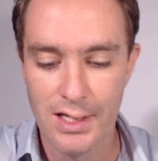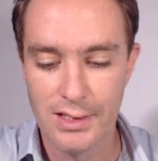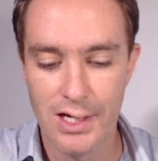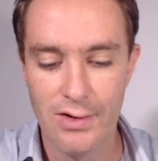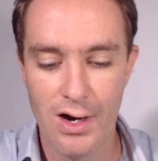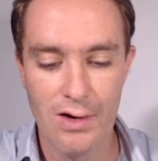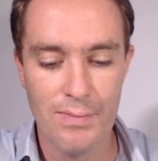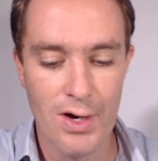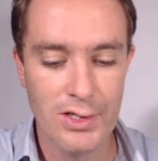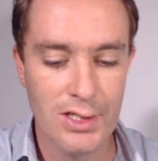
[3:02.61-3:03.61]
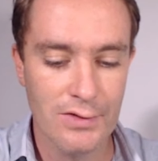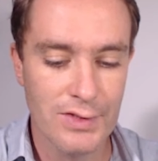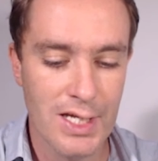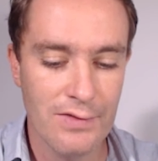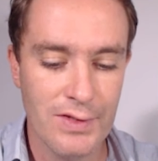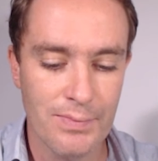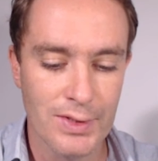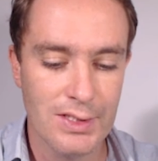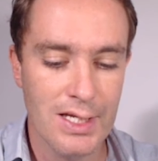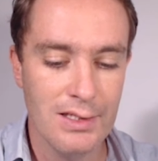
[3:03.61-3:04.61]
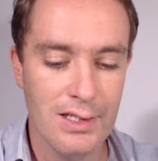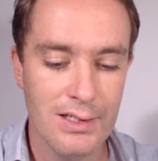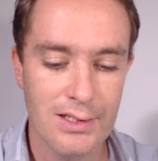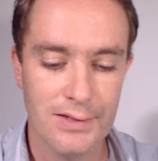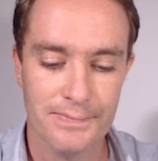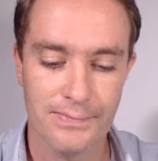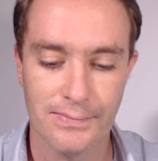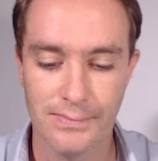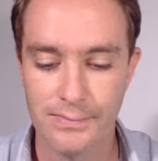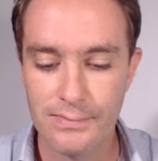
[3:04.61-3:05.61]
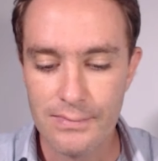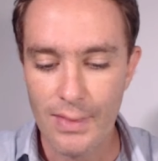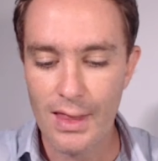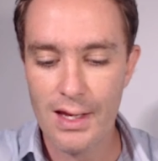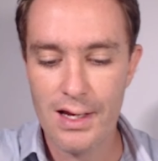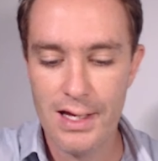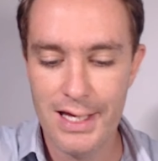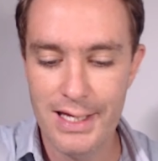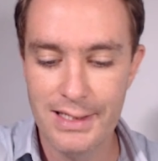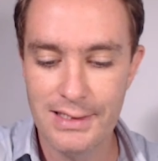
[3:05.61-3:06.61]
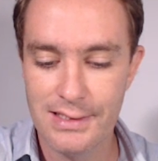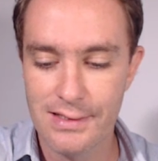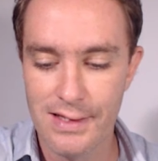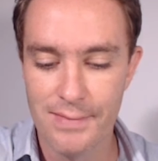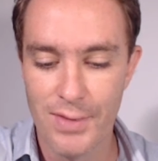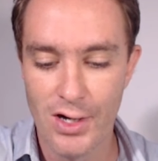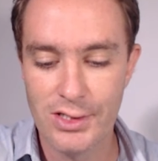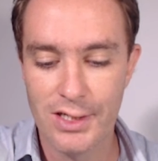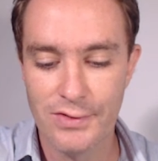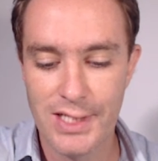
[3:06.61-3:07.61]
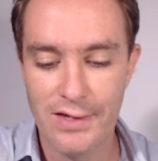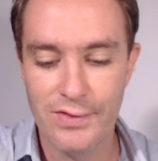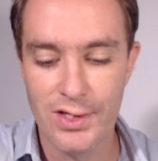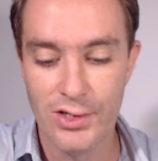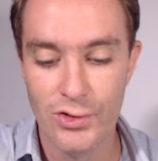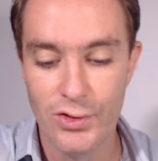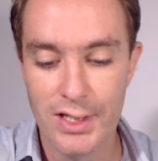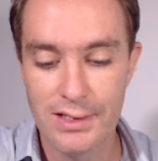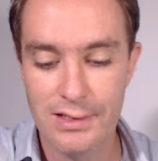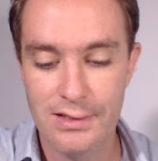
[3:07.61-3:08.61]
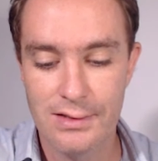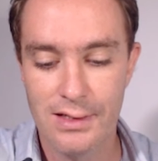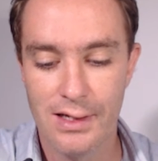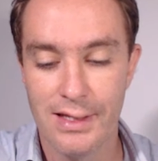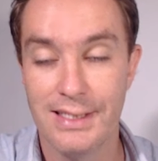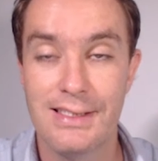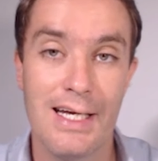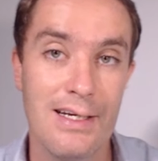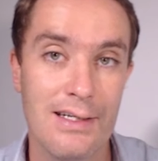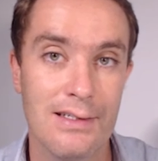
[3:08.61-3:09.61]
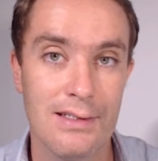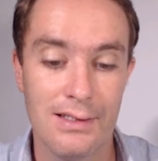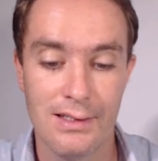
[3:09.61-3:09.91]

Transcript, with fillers: So our margin of safety percentage is the margin of safety in units, the 10